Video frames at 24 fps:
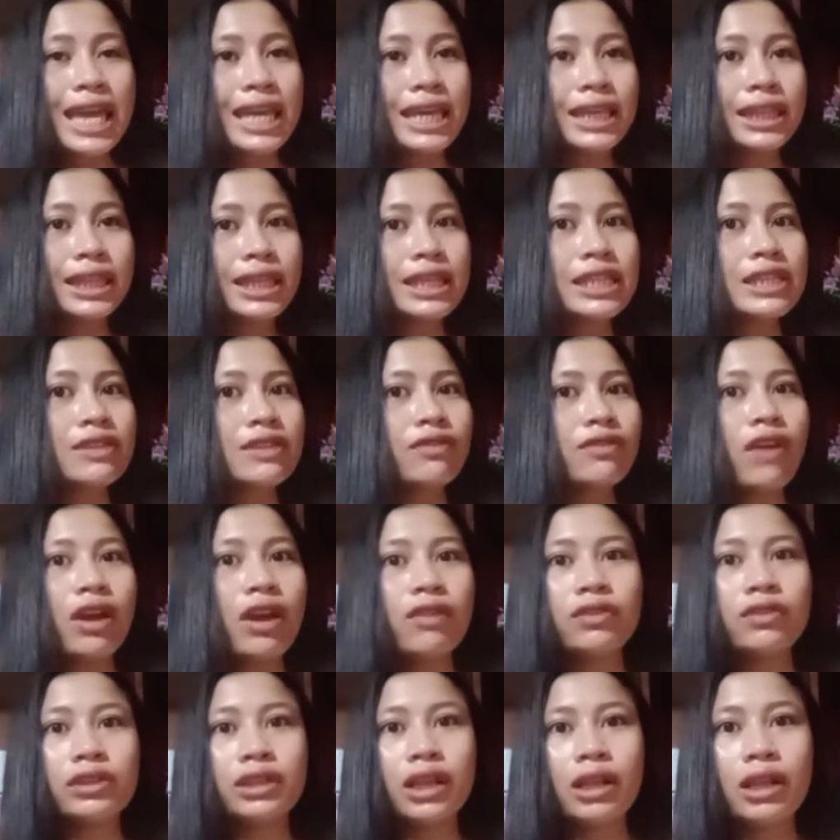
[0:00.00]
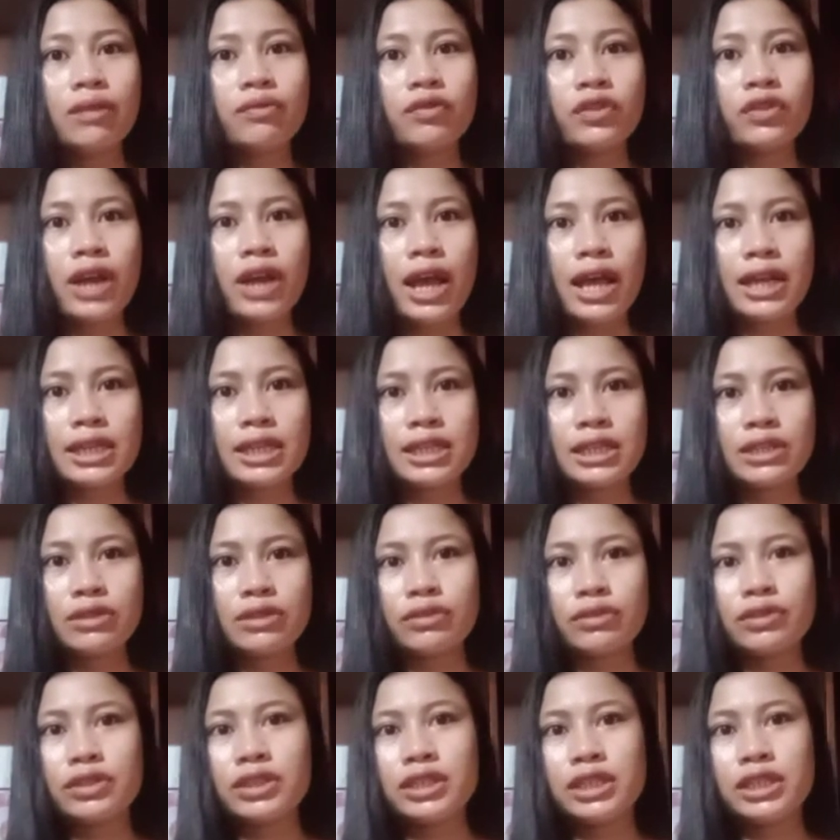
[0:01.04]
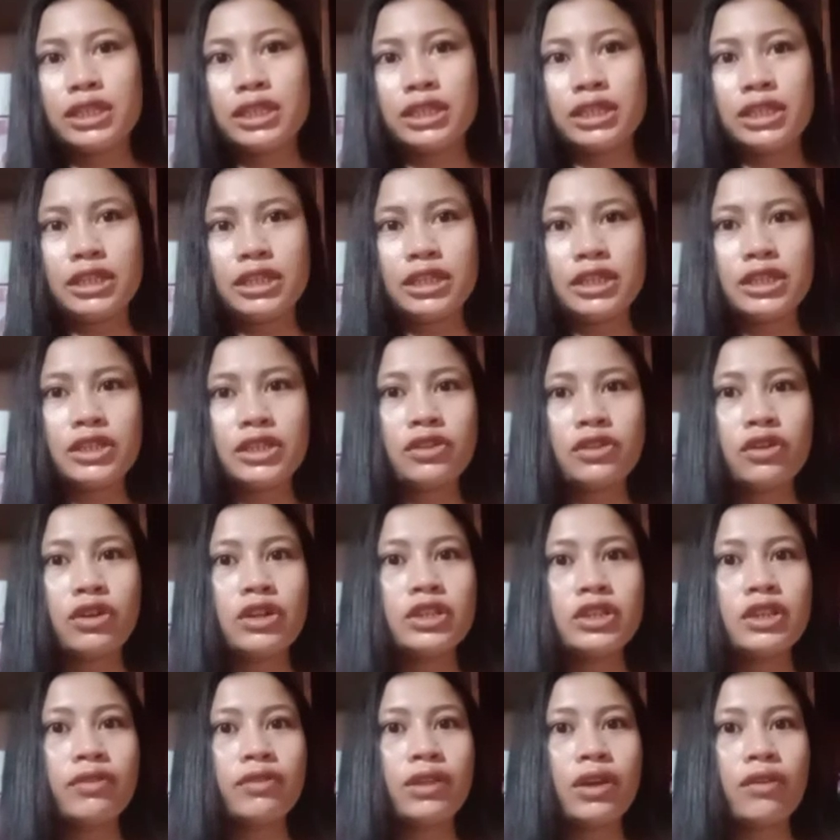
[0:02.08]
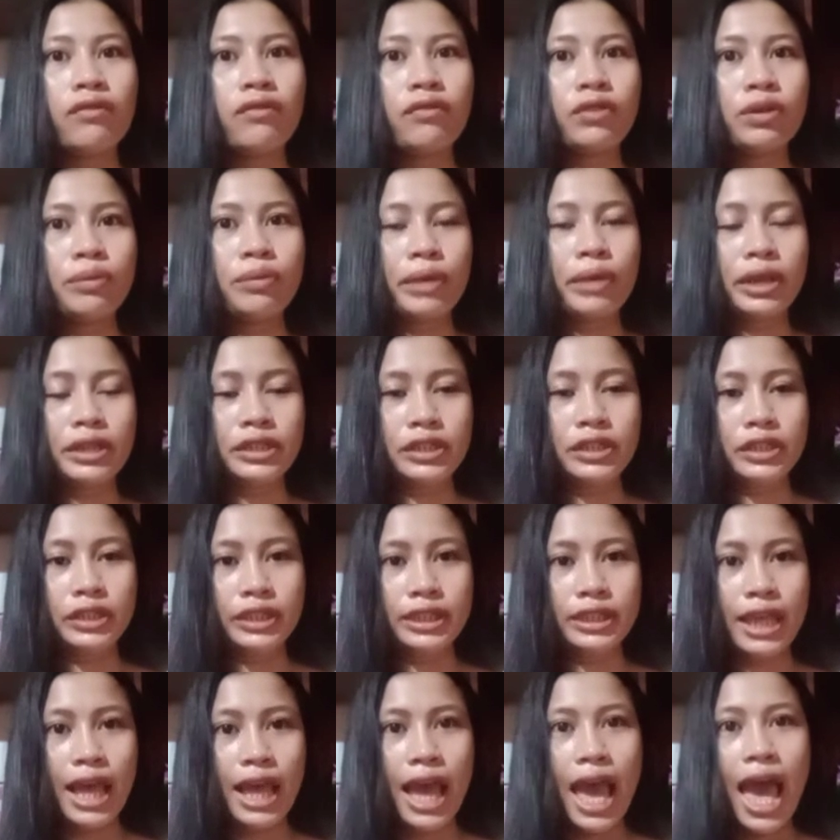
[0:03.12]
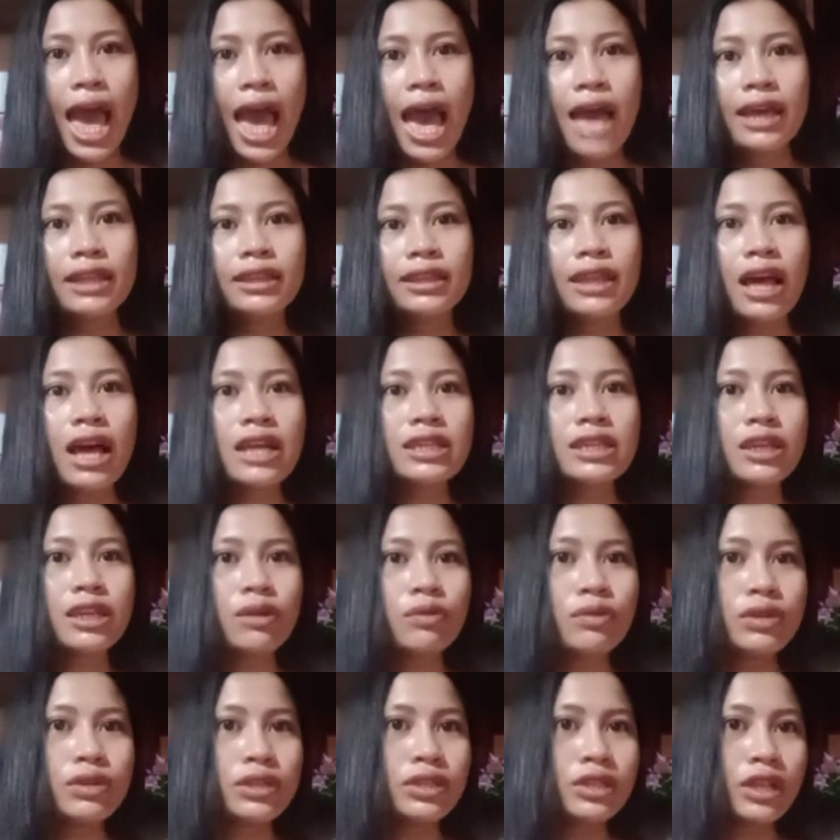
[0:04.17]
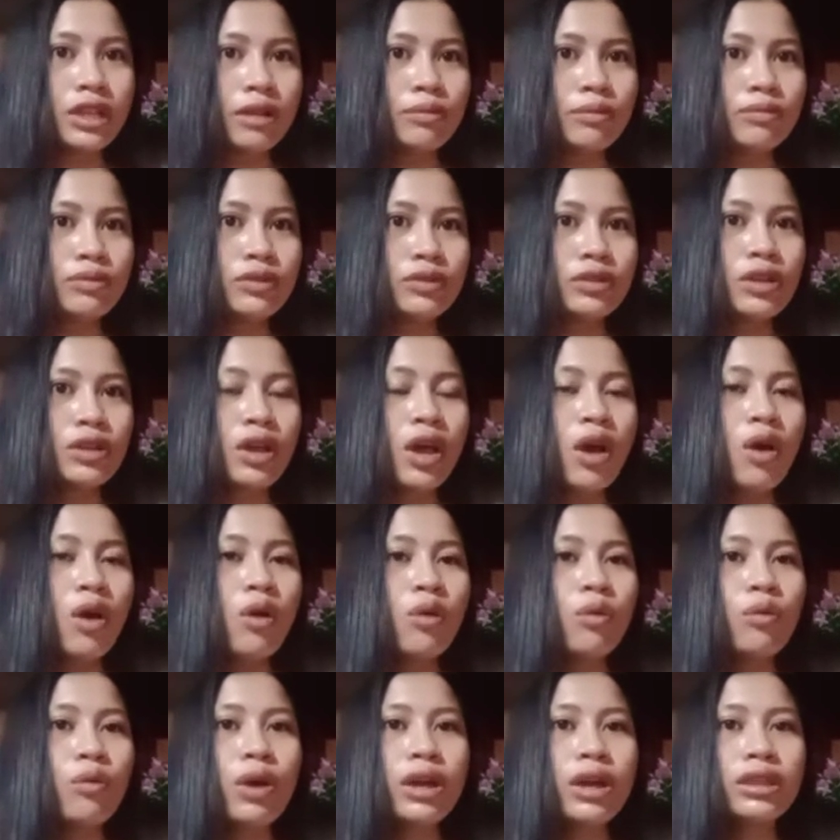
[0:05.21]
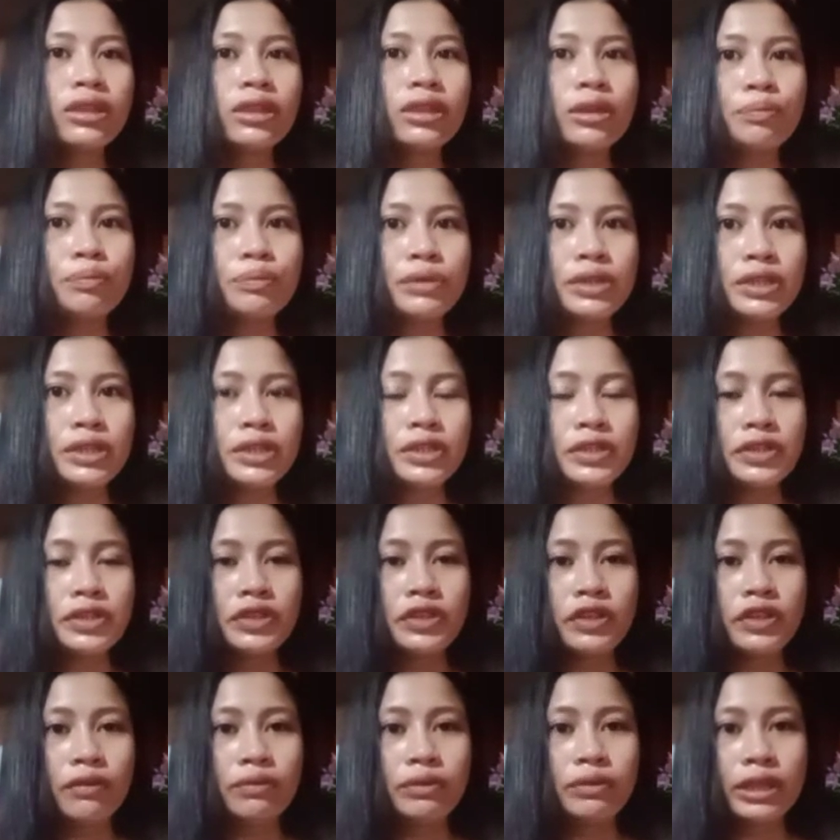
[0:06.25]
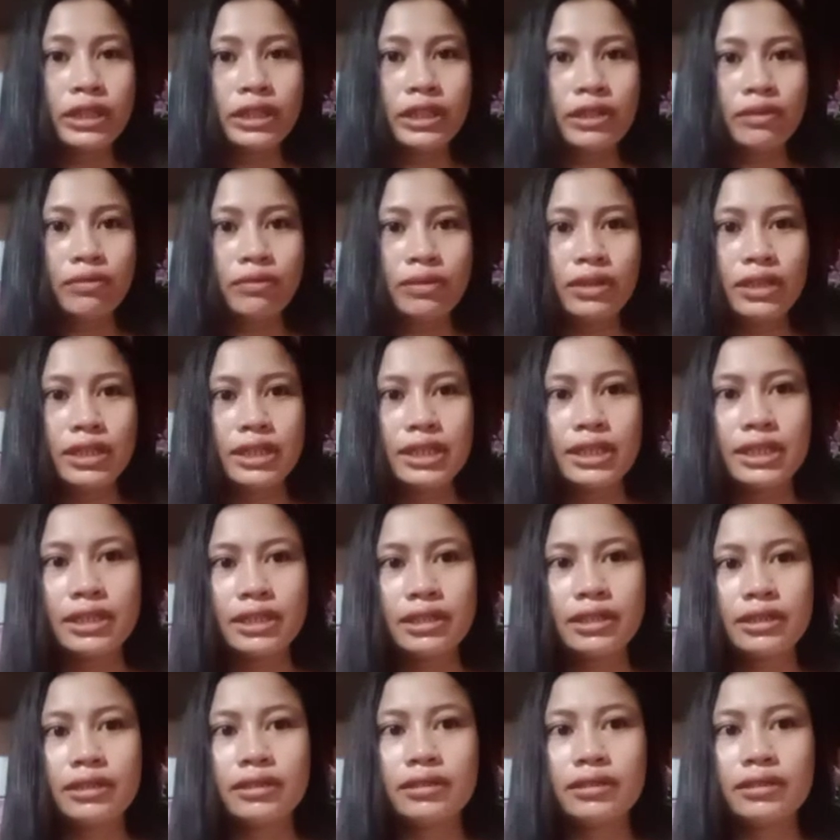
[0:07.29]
It is pivotal for us to consider the source of the information and ask ourselves what the person's objective is.